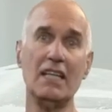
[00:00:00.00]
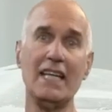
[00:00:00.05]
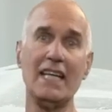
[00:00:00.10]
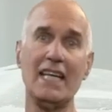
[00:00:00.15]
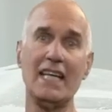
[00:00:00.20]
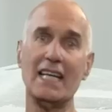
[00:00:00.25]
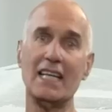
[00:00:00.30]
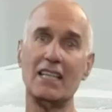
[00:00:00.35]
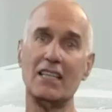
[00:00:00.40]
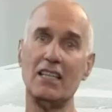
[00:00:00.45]

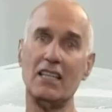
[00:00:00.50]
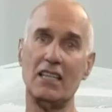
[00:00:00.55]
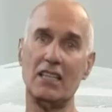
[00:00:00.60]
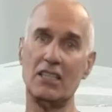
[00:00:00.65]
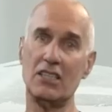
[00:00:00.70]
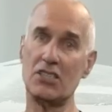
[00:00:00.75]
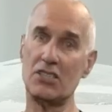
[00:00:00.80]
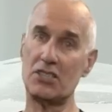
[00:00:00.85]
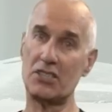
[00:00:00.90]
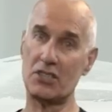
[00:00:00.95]
It
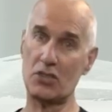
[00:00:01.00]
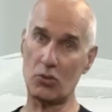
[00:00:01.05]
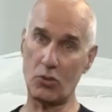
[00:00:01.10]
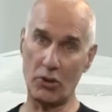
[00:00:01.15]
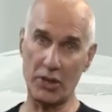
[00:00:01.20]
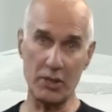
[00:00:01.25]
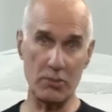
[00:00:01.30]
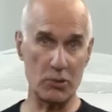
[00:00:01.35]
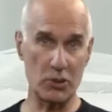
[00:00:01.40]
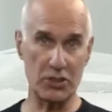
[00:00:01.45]
is
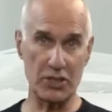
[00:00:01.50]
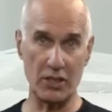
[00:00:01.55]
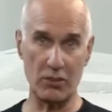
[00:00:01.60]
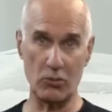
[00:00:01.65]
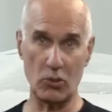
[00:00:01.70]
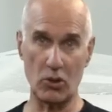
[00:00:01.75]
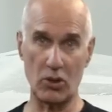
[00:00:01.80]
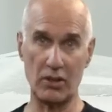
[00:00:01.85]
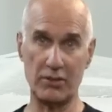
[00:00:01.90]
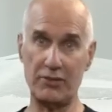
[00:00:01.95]
20%
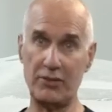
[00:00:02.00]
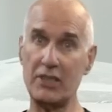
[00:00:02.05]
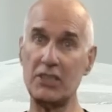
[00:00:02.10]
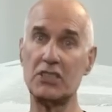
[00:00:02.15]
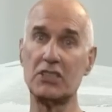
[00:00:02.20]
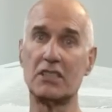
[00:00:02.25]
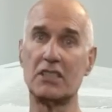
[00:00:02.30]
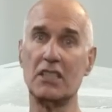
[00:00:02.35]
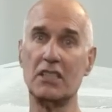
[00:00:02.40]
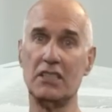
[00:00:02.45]
more
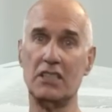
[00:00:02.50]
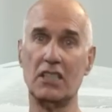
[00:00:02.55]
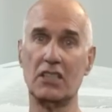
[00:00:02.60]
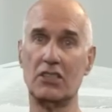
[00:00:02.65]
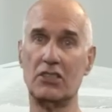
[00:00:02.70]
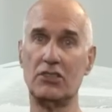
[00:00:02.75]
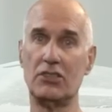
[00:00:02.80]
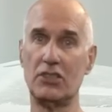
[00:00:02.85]
efficient than the other